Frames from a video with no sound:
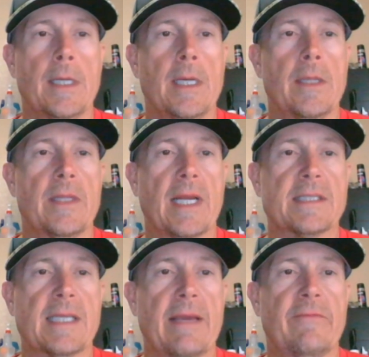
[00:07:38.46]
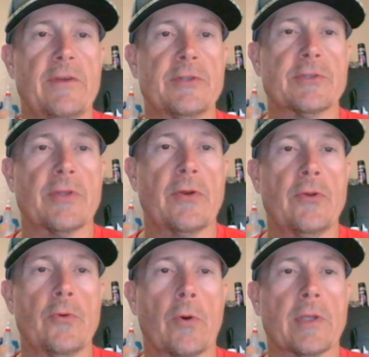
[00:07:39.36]
The next game features the New
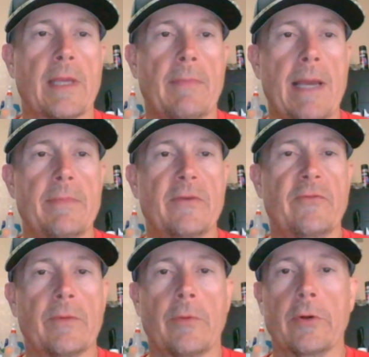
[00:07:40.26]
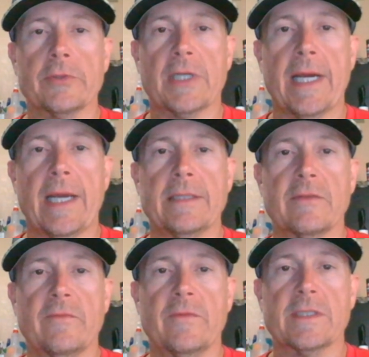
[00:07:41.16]
York They Might Be Football Giants
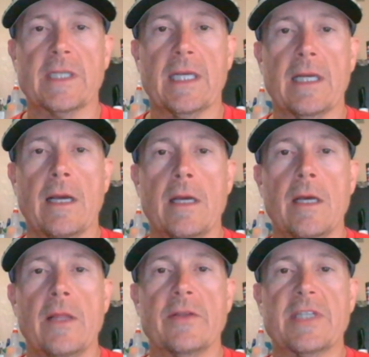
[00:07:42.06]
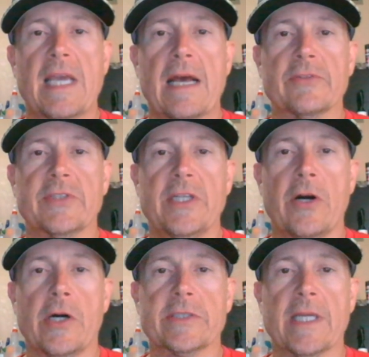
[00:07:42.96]
visiting the Seattle
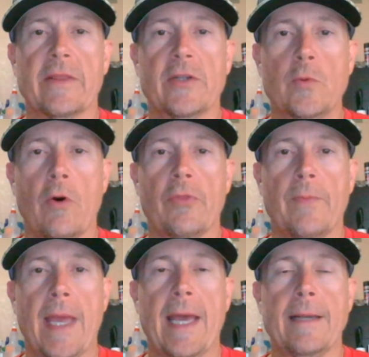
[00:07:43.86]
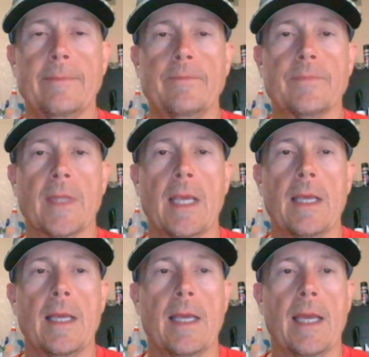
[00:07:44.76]
Seahawks and the 12th man.
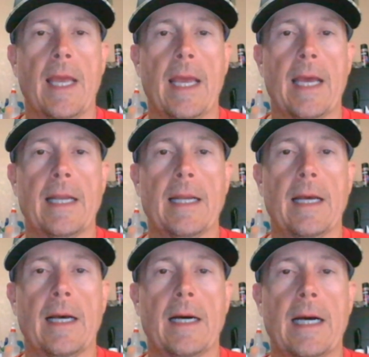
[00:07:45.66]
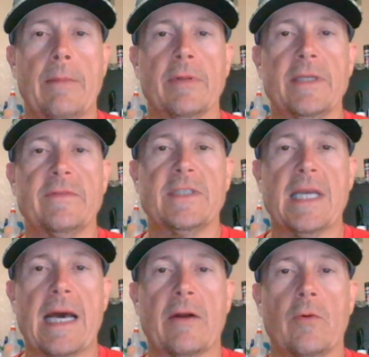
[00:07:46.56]
And I believe
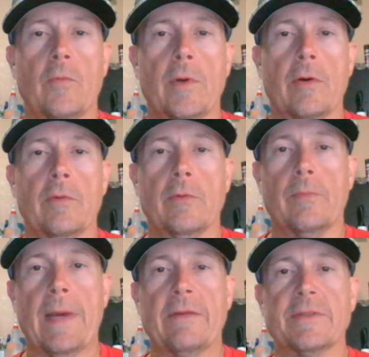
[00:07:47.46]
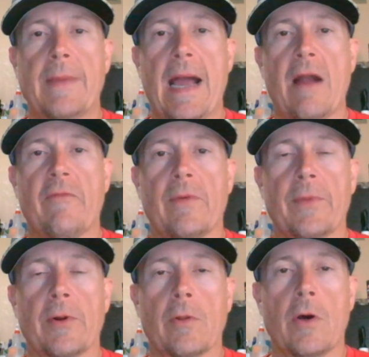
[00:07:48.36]
Seattle will bounce back from
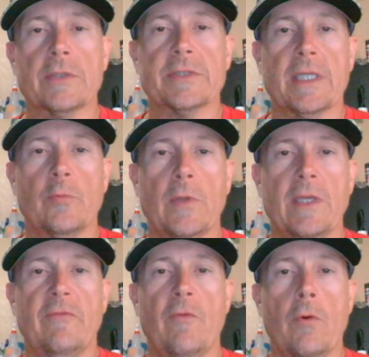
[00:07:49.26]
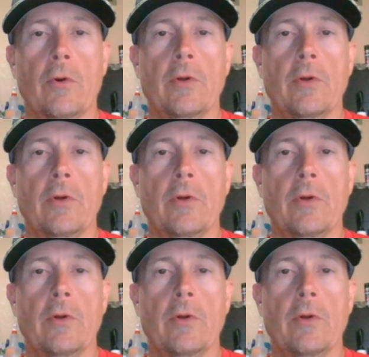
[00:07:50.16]
their loss in week 4.